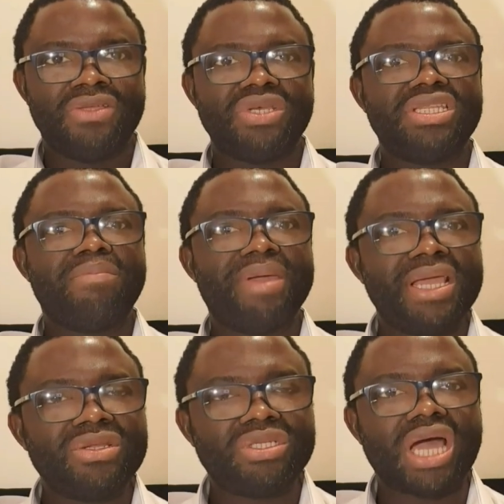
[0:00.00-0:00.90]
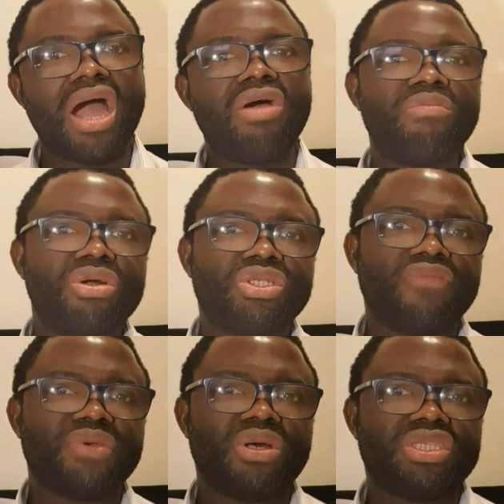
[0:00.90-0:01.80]
So it depends on how much
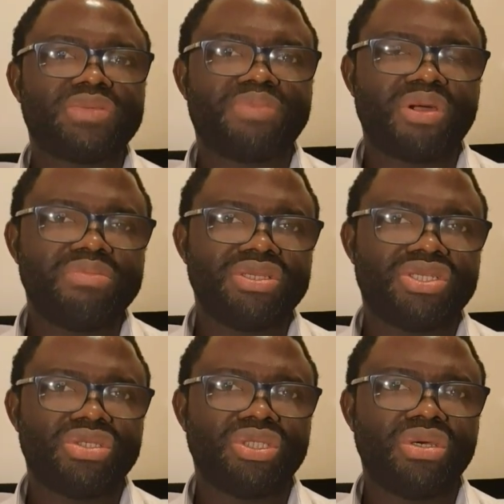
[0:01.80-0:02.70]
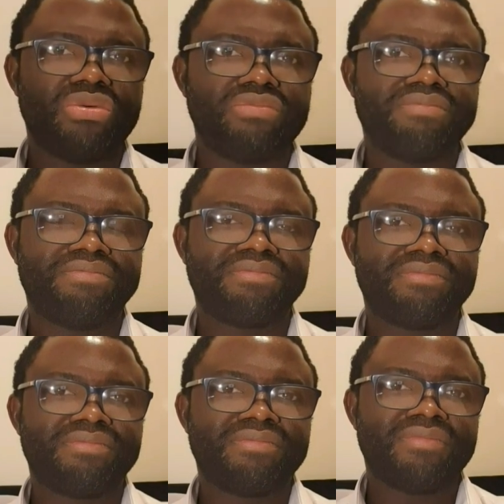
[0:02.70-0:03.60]
of God's promise you know.
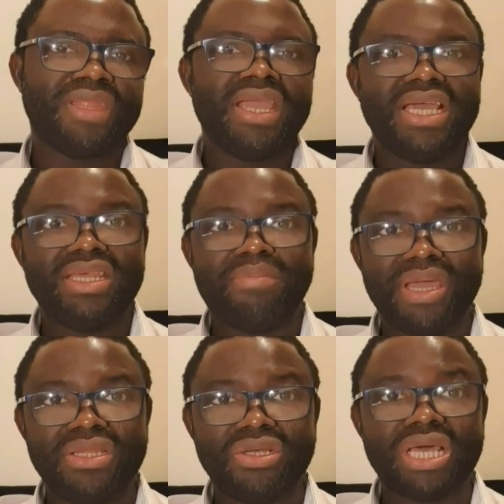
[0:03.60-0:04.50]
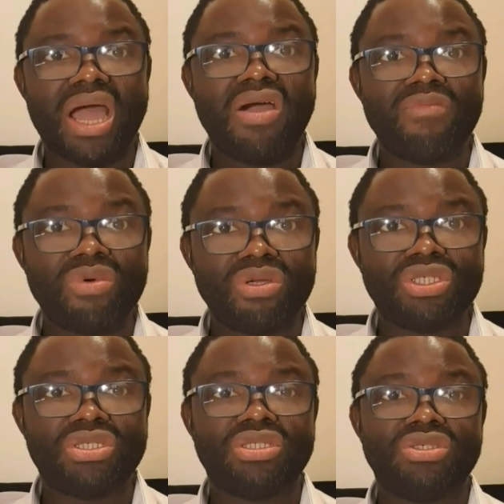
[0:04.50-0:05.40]
It depends on how
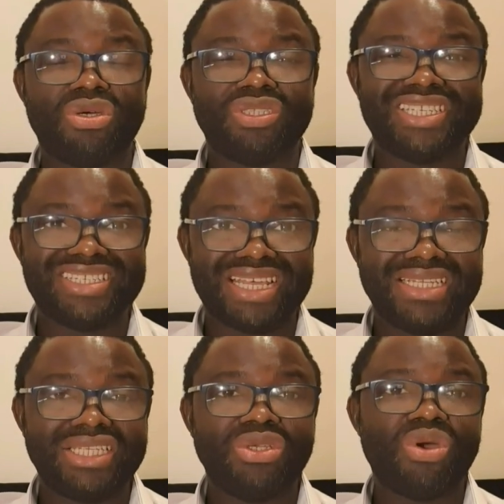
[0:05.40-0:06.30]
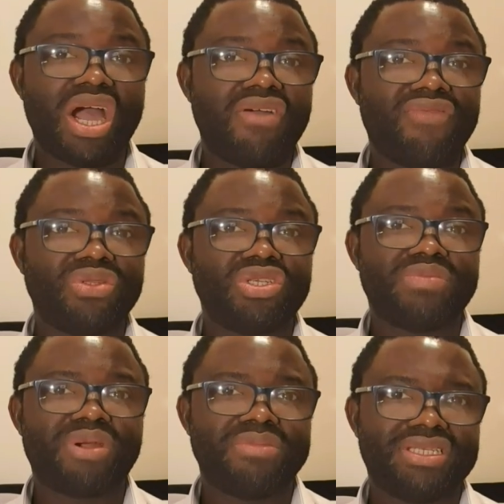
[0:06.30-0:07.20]
much your understanding you have for those
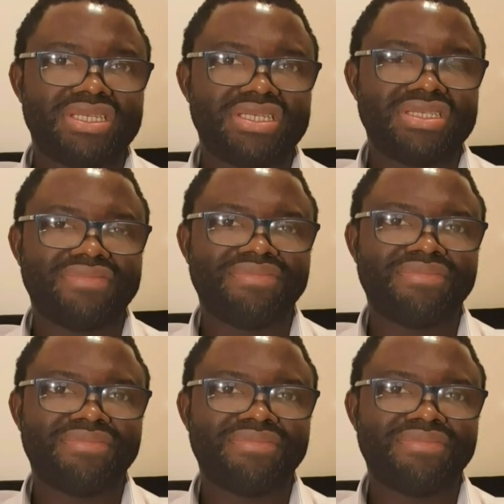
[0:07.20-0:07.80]
promises.